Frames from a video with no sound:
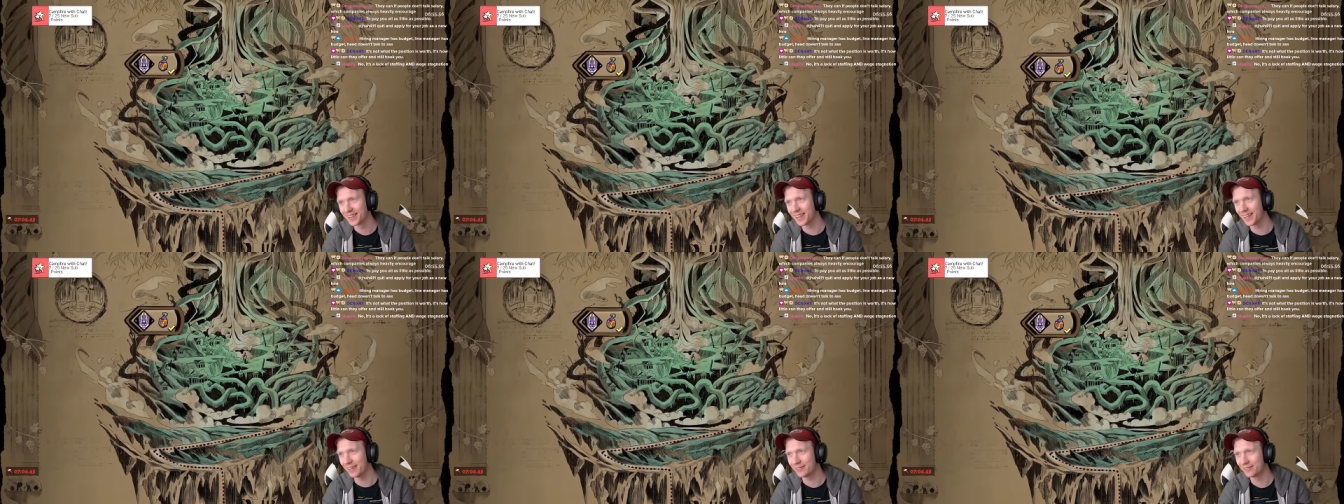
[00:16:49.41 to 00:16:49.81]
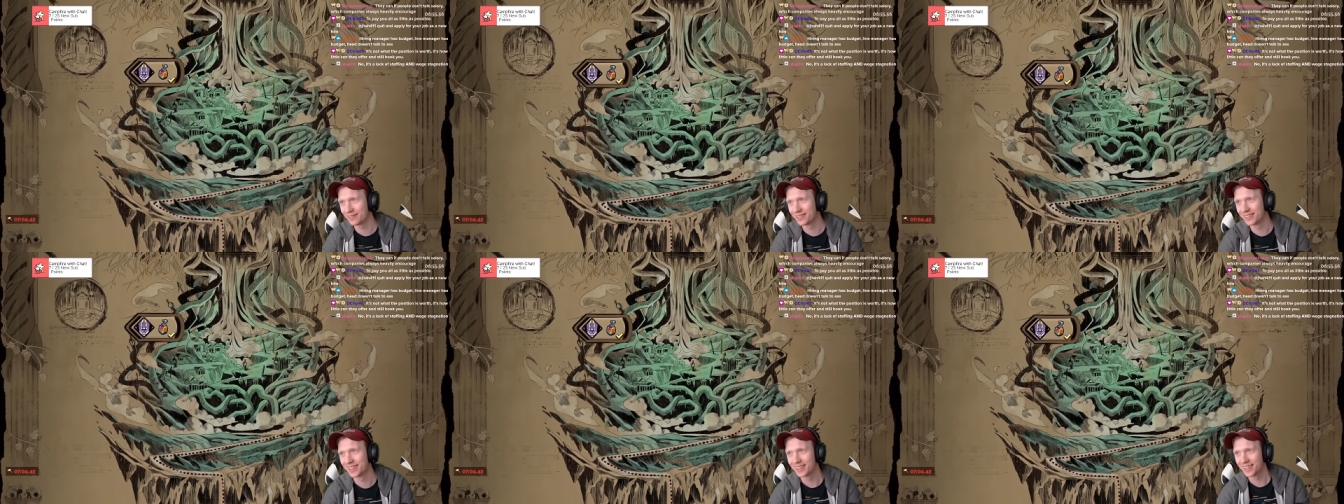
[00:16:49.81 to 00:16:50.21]
Yep.
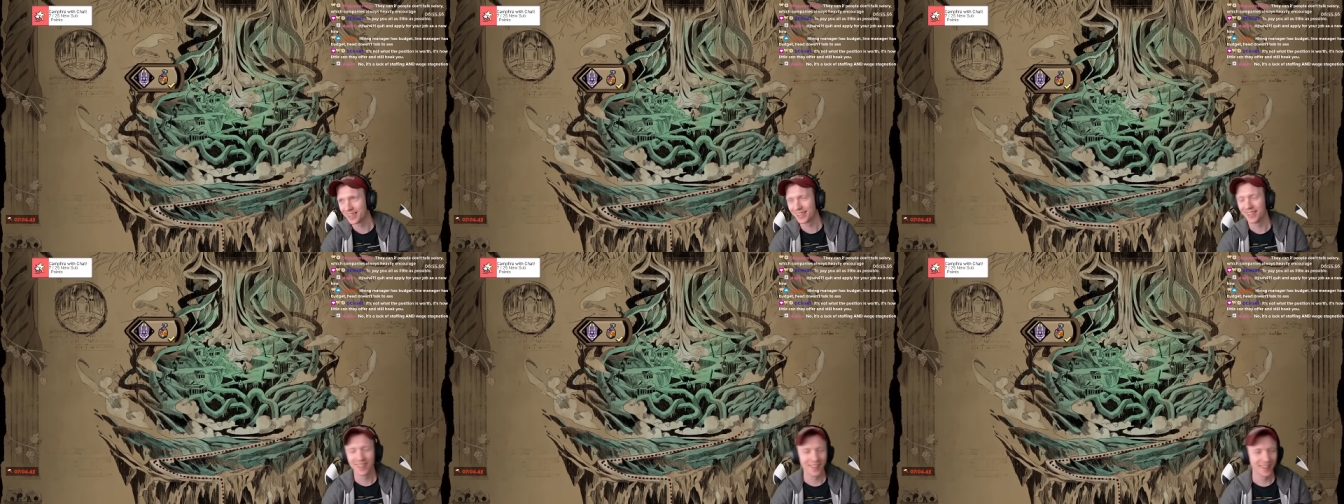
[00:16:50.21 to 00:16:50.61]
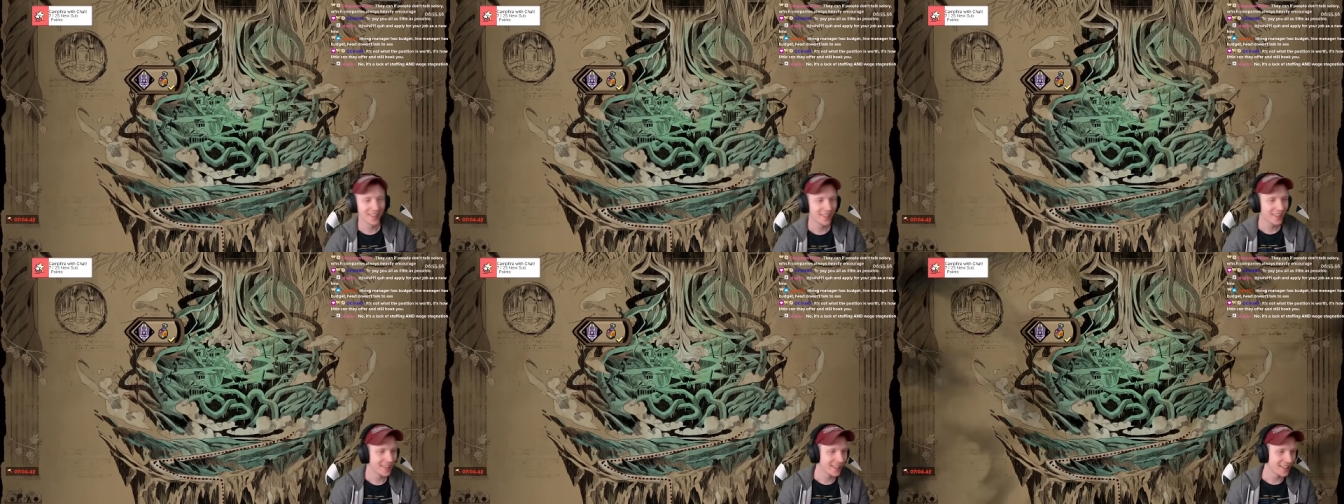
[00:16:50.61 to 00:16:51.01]

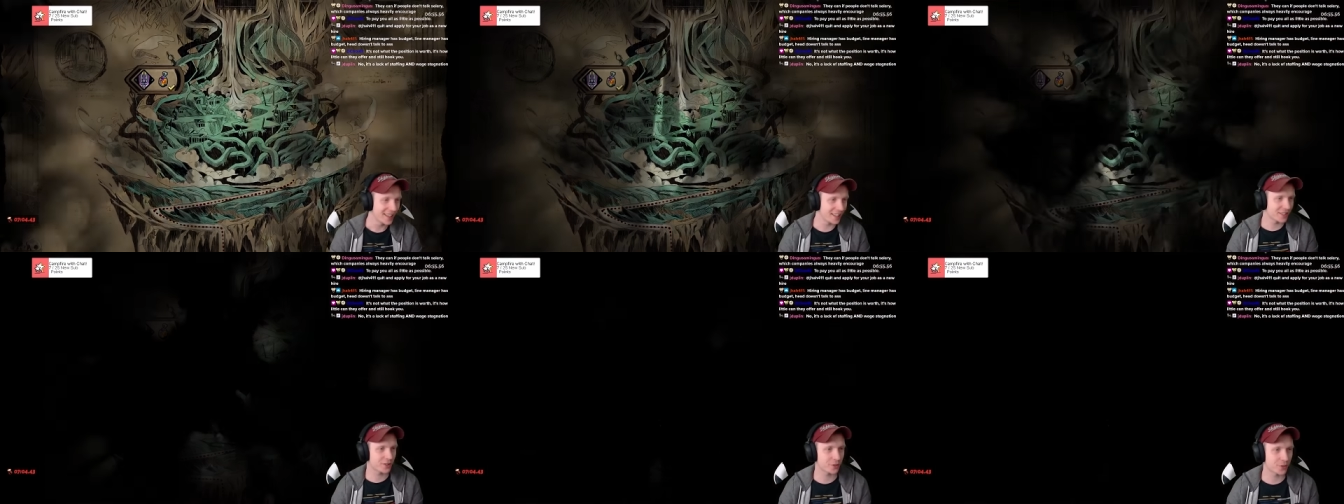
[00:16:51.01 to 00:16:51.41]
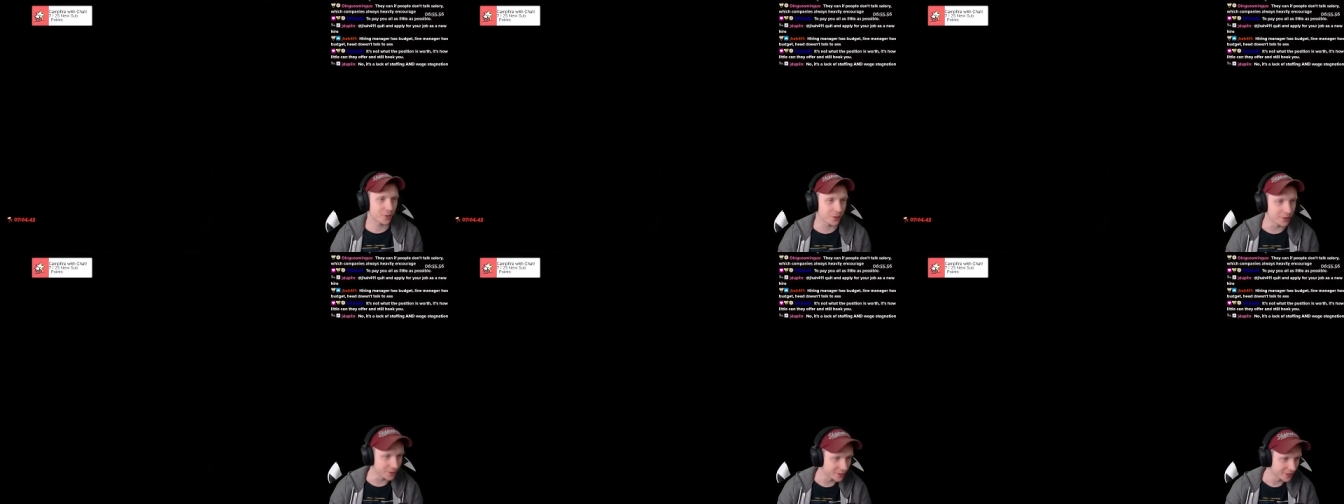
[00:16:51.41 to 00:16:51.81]
It's
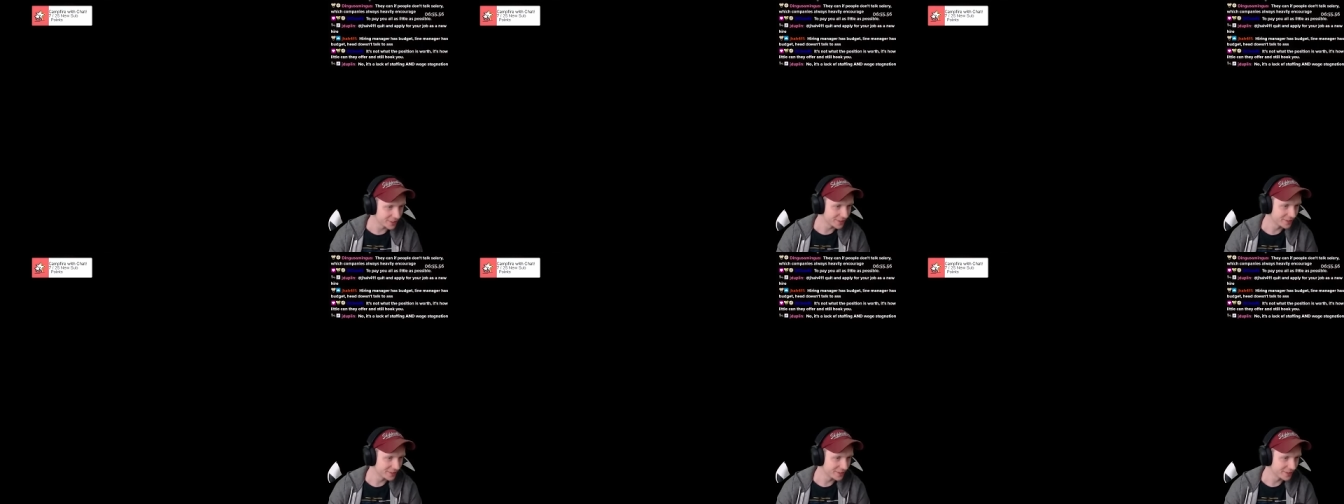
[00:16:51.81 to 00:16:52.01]
true.